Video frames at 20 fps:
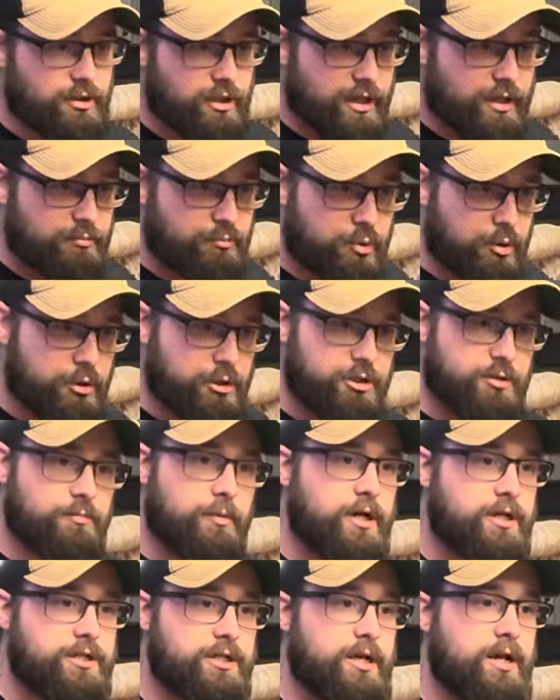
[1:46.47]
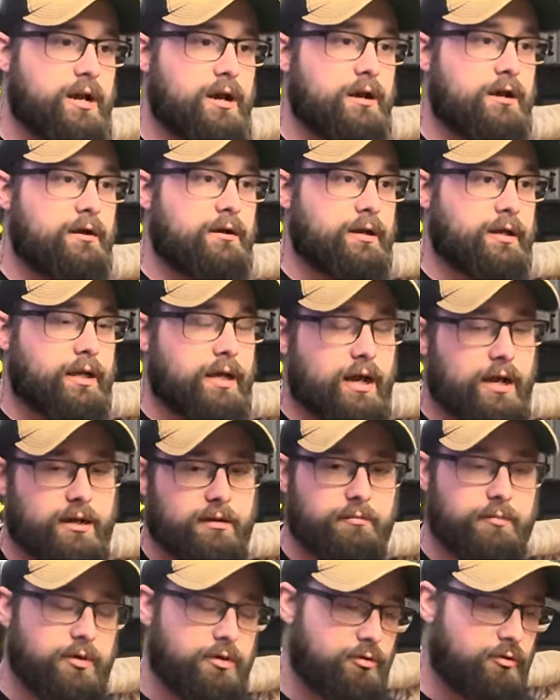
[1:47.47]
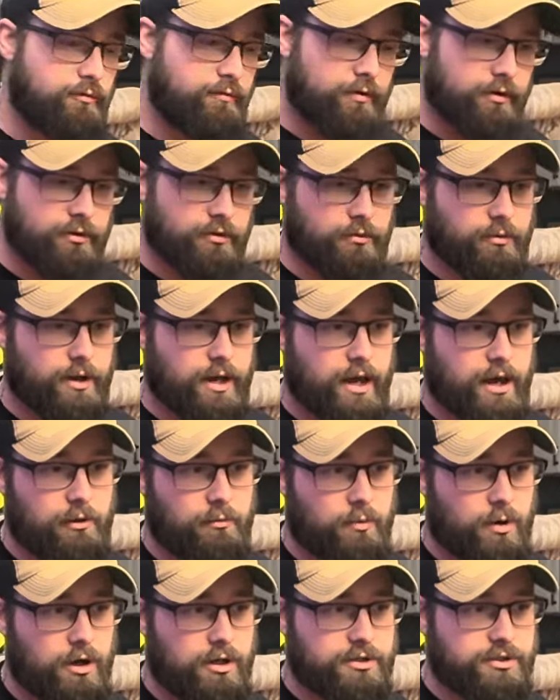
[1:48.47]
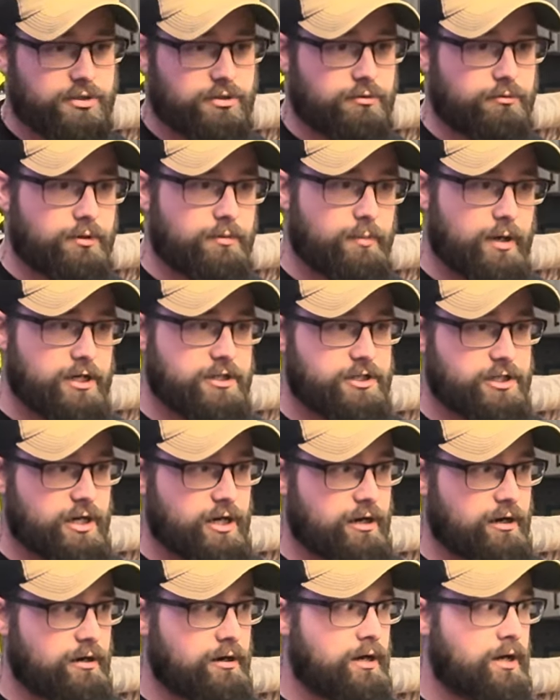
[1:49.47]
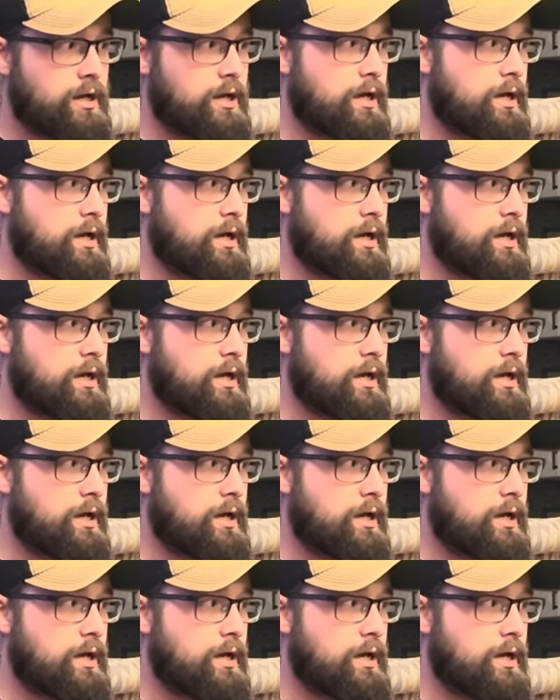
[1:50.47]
like push my chair and kind of maneuver the way I want to in my chair.